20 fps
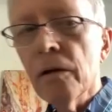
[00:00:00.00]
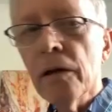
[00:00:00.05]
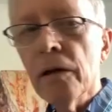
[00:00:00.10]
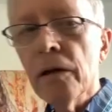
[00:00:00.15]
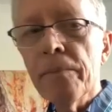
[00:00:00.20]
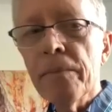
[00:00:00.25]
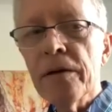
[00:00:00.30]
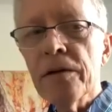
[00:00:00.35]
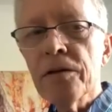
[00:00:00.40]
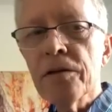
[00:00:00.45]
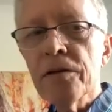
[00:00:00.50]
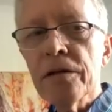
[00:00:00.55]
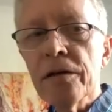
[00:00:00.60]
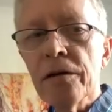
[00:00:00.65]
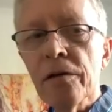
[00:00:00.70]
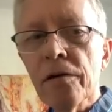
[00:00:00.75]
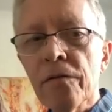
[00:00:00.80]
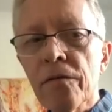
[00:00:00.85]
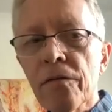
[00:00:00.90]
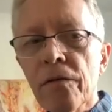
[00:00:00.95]
let me see
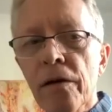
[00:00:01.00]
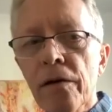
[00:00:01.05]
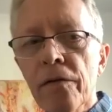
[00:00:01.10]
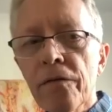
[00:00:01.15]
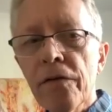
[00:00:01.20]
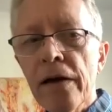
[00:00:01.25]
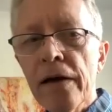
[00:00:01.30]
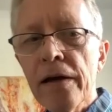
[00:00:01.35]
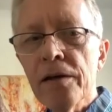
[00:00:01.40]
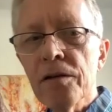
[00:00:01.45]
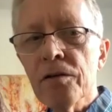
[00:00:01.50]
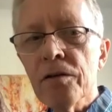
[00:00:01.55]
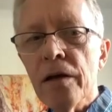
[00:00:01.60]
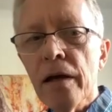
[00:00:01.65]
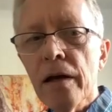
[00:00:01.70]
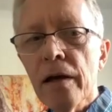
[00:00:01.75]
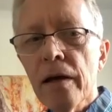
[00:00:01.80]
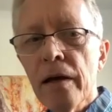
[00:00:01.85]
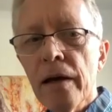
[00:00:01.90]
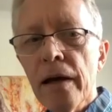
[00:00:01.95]
your face
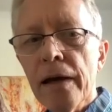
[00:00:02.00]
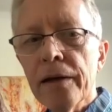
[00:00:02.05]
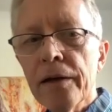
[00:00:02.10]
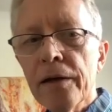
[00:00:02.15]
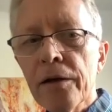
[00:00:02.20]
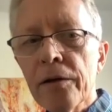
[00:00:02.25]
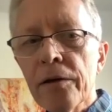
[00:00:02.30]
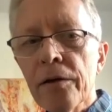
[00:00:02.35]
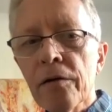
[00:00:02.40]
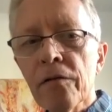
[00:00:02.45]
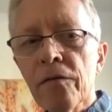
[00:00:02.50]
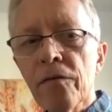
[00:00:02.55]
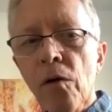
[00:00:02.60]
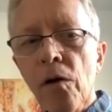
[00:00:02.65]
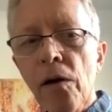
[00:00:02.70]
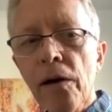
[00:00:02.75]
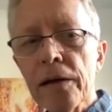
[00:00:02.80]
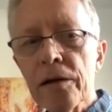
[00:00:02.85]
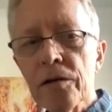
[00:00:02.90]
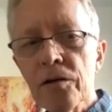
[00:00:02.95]
and hear your
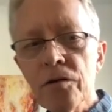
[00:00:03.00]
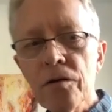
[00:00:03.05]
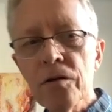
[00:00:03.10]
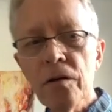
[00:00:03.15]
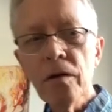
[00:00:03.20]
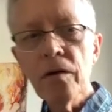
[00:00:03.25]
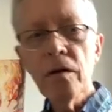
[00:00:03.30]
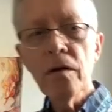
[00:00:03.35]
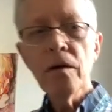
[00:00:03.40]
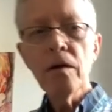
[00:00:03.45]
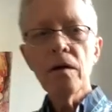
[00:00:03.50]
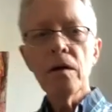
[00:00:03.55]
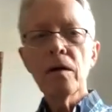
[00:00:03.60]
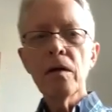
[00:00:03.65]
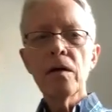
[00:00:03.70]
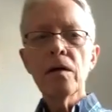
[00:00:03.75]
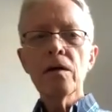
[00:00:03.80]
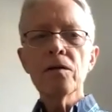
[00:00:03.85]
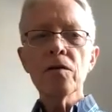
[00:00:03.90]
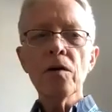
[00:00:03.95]
voice.
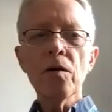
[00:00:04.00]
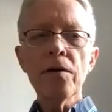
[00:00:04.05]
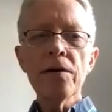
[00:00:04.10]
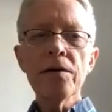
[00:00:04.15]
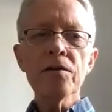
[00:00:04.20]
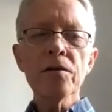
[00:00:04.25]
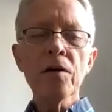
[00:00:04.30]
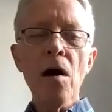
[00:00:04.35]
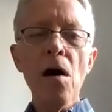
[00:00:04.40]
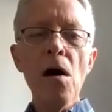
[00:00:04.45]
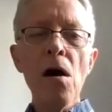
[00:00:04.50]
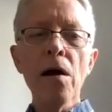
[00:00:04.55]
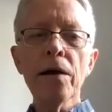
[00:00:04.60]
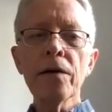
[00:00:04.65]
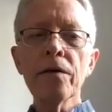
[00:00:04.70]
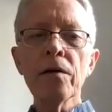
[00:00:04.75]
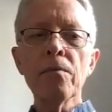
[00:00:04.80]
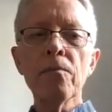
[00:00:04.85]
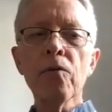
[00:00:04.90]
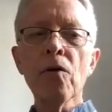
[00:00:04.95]
So he's
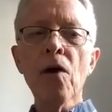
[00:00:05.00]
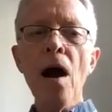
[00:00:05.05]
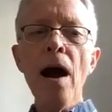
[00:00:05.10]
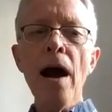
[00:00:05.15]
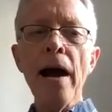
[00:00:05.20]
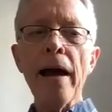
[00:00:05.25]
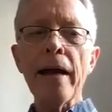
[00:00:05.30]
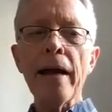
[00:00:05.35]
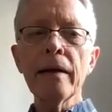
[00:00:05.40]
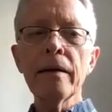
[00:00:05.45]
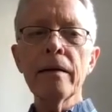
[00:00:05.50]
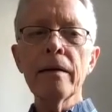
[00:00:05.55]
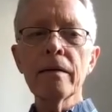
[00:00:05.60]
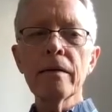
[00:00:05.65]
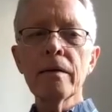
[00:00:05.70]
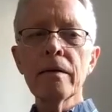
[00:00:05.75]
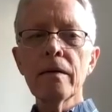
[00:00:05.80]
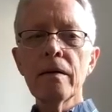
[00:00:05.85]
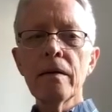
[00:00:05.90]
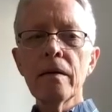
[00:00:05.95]
calling the bride
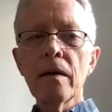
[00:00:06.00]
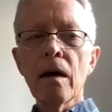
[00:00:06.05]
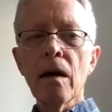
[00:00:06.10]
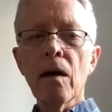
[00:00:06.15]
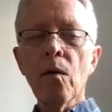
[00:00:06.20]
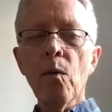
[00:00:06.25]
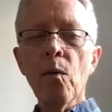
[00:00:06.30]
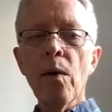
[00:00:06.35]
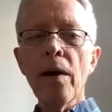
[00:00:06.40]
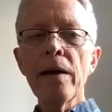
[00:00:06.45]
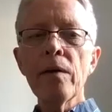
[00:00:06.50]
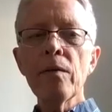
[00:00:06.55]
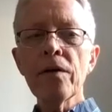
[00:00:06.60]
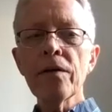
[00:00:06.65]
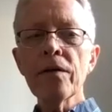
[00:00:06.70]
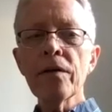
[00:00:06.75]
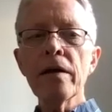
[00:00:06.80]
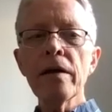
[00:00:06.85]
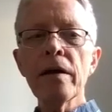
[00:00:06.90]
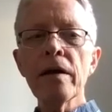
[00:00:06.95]
away
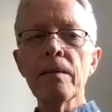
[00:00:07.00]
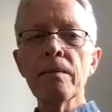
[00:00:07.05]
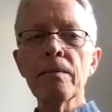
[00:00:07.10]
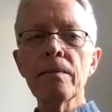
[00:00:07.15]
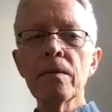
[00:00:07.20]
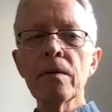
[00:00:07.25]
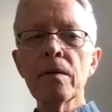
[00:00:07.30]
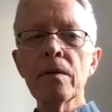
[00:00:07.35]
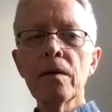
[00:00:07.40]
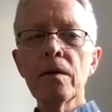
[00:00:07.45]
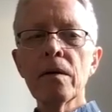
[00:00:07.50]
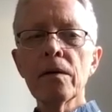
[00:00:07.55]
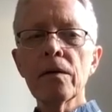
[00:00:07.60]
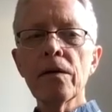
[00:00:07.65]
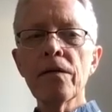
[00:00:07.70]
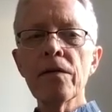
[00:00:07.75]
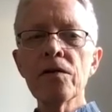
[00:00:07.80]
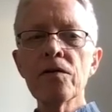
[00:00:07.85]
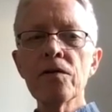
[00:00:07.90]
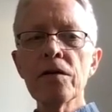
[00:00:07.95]
with him to
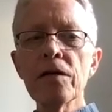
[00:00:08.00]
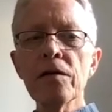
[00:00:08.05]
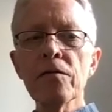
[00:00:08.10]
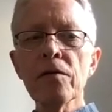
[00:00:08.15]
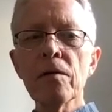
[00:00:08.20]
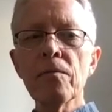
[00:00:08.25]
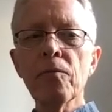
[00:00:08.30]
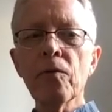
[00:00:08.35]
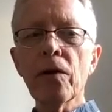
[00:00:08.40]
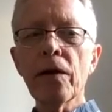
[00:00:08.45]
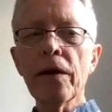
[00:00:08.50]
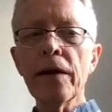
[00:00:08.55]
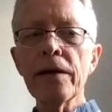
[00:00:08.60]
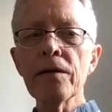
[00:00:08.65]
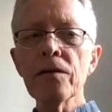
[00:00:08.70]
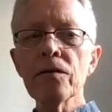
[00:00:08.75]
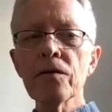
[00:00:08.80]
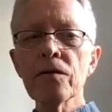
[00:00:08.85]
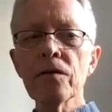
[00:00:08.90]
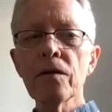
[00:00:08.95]
the secret
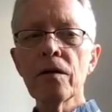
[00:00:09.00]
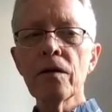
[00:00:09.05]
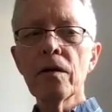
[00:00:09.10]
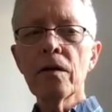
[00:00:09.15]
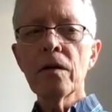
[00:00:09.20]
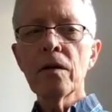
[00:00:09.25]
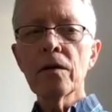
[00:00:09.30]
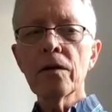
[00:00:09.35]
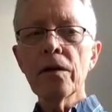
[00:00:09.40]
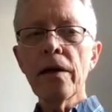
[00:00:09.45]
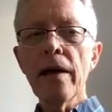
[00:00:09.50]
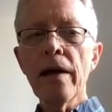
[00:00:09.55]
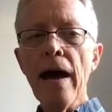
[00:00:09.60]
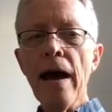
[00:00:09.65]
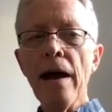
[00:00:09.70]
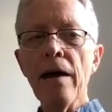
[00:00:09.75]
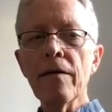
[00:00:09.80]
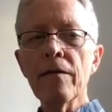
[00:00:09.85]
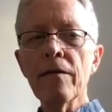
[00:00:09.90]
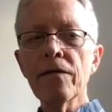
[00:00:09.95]
place to
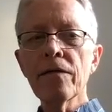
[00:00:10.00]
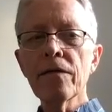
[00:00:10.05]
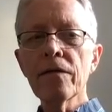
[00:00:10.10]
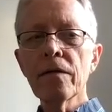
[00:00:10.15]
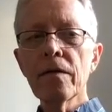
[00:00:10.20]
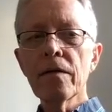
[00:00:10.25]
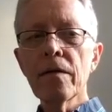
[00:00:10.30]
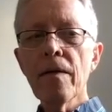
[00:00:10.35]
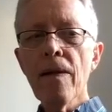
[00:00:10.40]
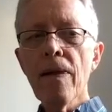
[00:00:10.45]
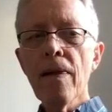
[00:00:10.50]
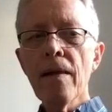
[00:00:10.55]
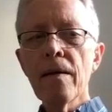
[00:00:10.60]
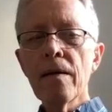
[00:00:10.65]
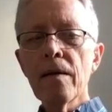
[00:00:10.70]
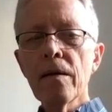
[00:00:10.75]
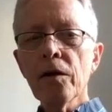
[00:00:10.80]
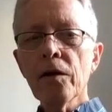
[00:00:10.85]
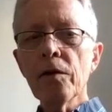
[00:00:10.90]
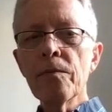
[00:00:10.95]
have
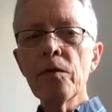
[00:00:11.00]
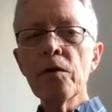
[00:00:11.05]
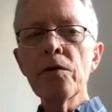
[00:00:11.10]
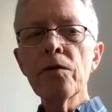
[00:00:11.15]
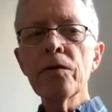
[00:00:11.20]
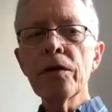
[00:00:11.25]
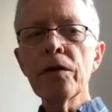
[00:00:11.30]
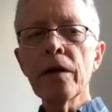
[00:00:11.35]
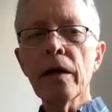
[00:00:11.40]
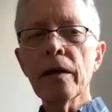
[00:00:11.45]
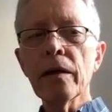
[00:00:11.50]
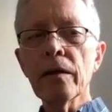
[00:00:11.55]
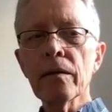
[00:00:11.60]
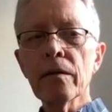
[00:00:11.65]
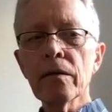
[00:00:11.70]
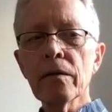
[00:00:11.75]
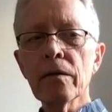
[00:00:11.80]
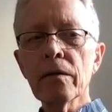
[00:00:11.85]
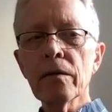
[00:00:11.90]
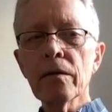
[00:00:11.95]
communion,
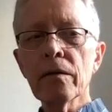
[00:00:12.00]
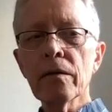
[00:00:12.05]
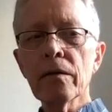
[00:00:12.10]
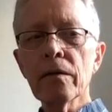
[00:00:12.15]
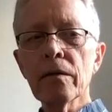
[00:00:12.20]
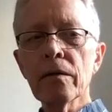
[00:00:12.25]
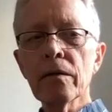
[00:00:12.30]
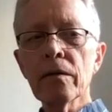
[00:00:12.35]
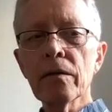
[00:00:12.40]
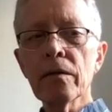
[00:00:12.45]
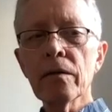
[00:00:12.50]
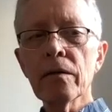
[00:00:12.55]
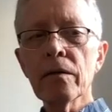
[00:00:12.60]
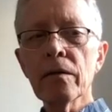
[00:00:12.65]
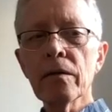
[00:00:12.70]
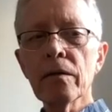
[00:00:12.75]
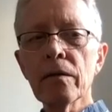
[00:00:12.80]
have